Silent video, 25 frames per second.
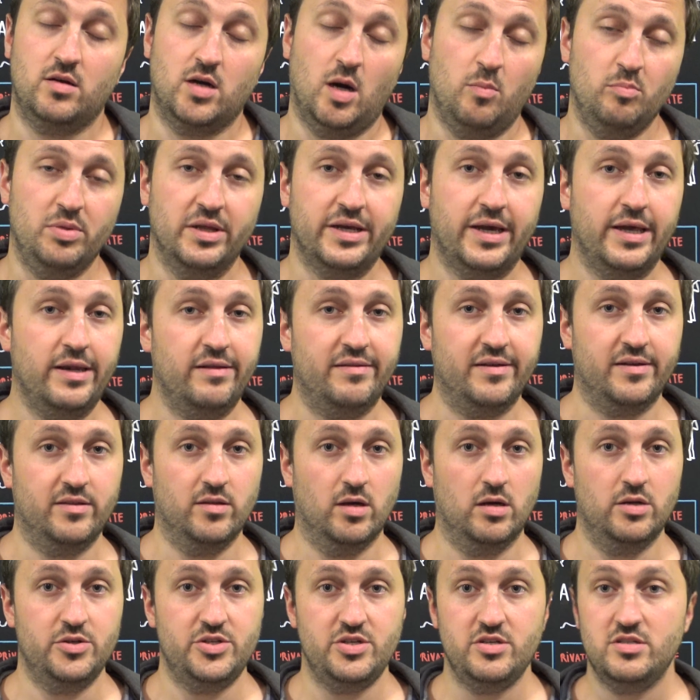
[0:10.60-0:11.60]
complicated
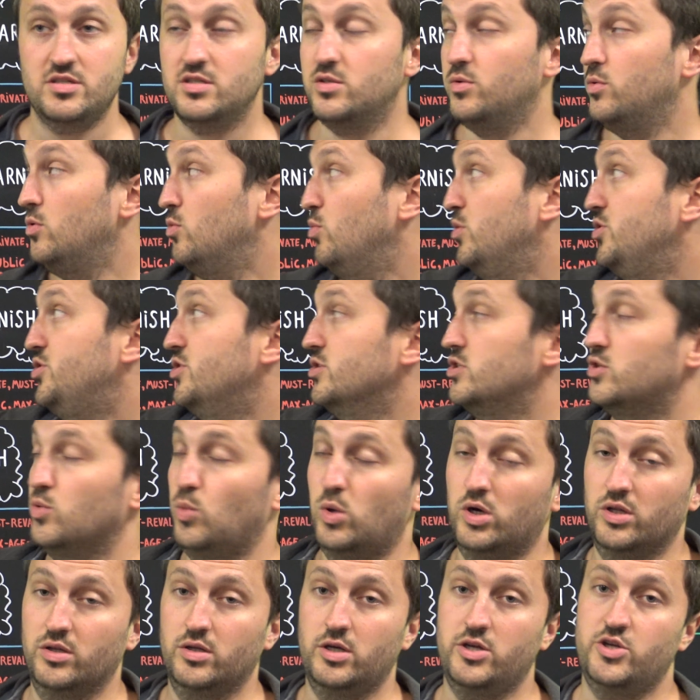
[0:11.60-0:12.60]
technologies with just
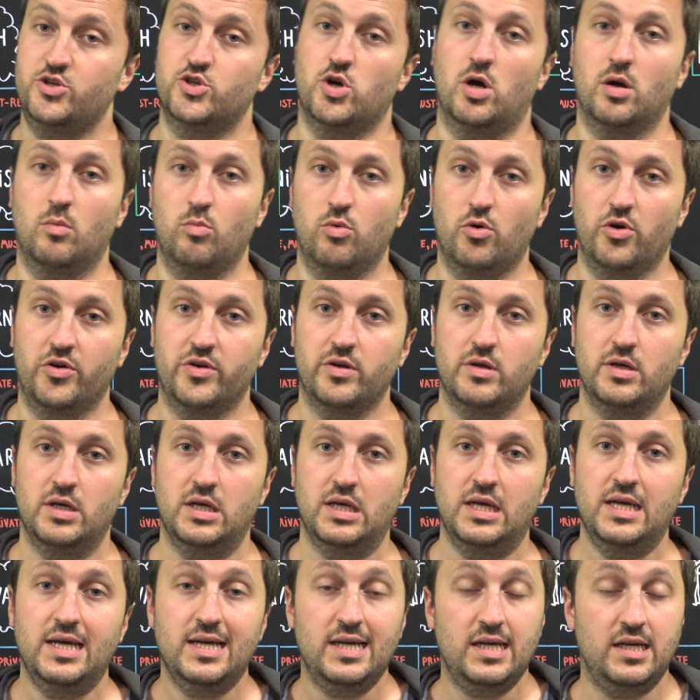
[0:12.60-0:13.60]
one chalkboard.
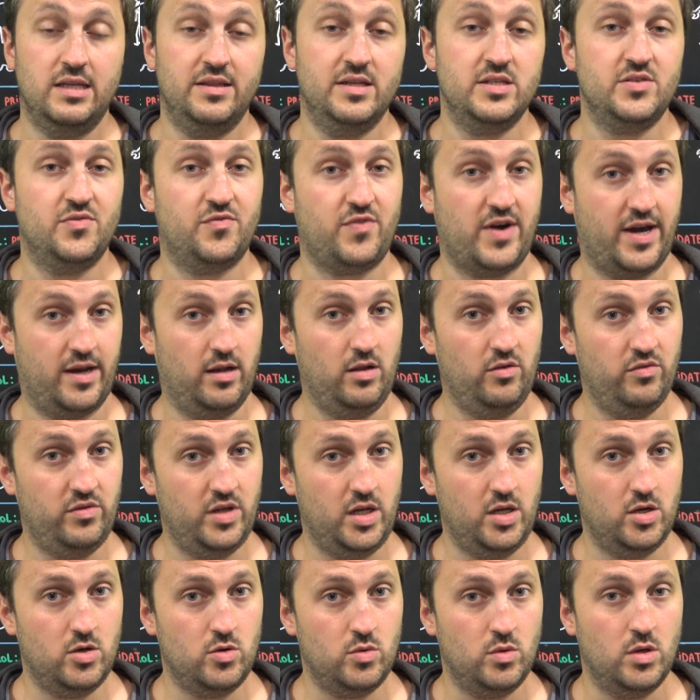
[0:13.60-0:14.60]
In this final
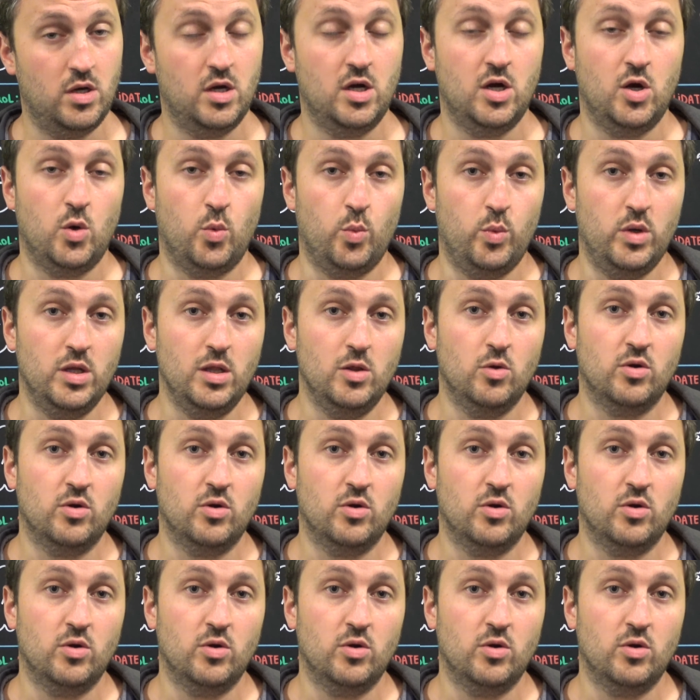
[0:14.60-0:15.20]
video, we'll